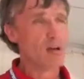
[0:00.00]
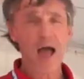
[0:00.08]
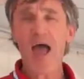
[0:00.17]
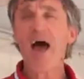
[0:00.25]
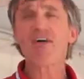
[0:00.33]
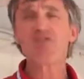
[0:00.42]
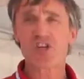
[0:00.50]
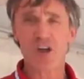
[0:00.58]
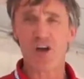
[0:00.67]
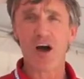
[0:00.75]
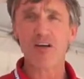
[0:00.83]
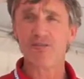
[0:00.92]
a half
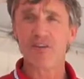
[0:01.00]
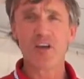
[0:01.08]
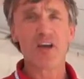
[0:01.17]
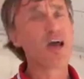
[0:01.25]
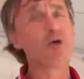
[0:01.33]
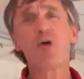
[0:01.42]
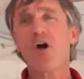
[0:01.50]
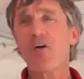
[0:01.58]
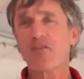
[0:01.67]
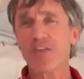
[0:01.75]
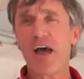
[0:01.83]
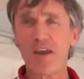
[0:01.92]
shut off, and we
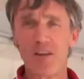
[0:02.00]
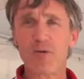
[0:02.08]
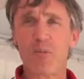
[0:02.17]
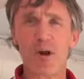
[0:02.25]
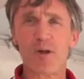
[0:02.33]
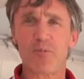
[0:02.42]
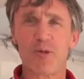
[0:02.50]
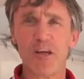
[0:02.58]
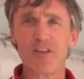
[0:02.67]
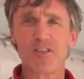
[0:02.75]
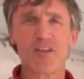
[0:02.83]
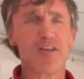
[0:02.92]
offer that in the
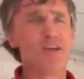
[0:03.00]
marketplace.